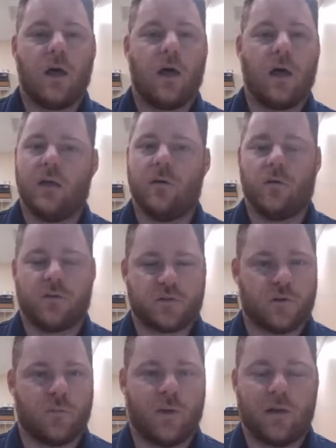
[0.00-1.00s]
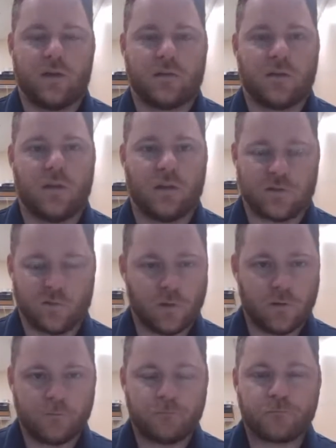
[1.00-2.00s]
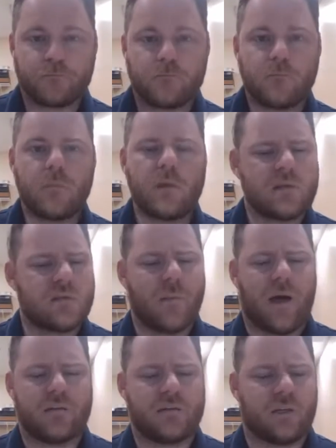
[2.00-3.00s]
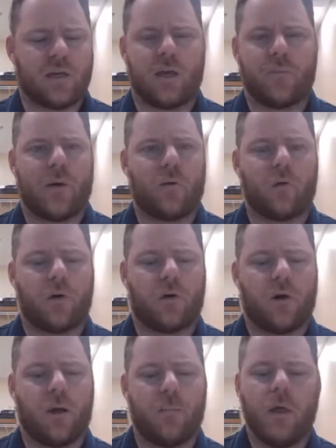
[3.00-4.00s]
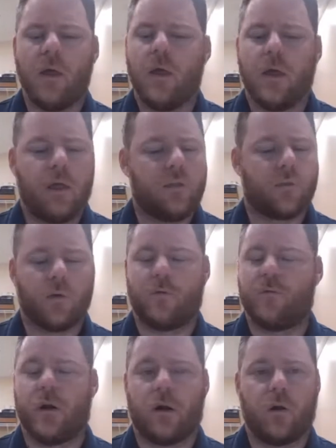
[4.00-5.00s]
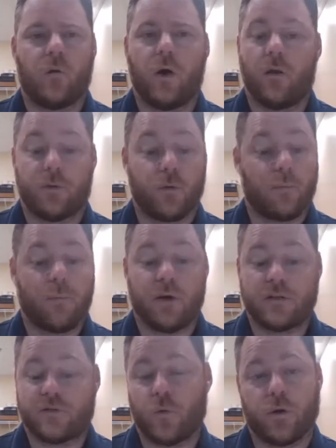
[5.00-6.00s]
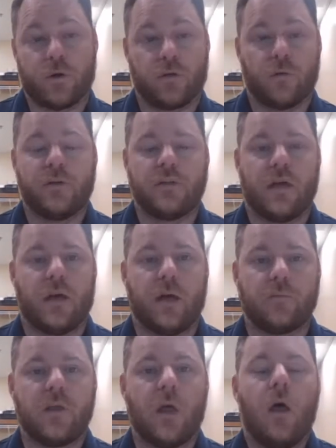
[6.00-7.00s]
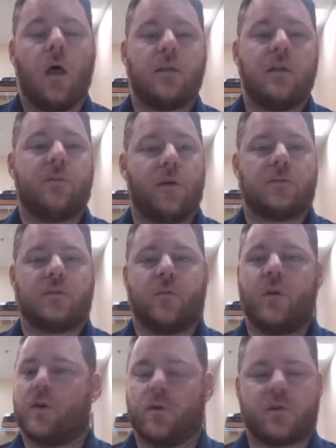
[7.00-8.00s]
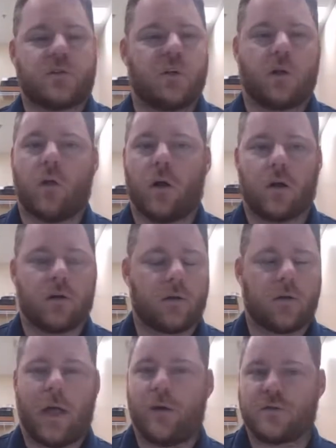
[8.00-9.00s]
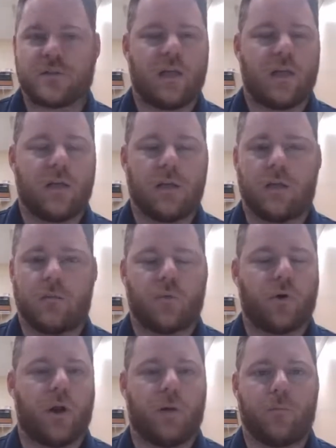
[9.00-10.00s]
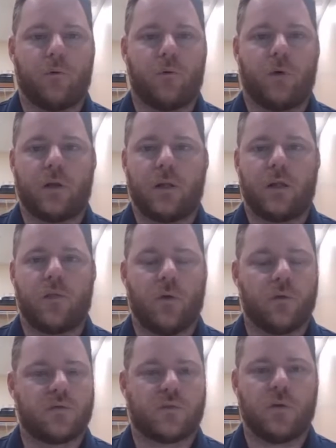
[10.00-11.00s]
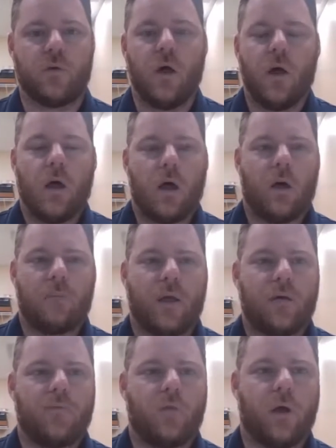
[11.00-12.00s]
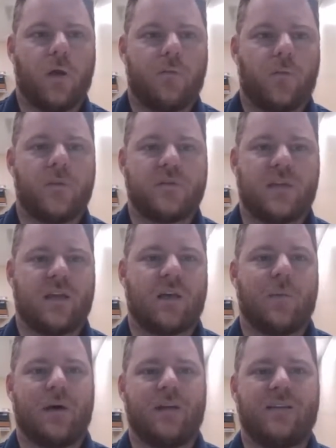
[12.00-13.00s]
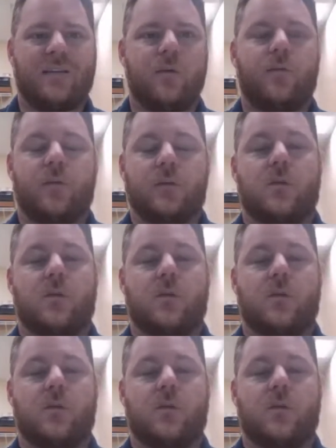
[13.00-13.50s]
He was tremendous in this one. Simoncic, kind of my runner-up. He threw it very well, threw it a bunch, 43 times. Defensively, Christian Clark, outstanding. Grant Bruner, again, those two paved the way for this Ichabod defense.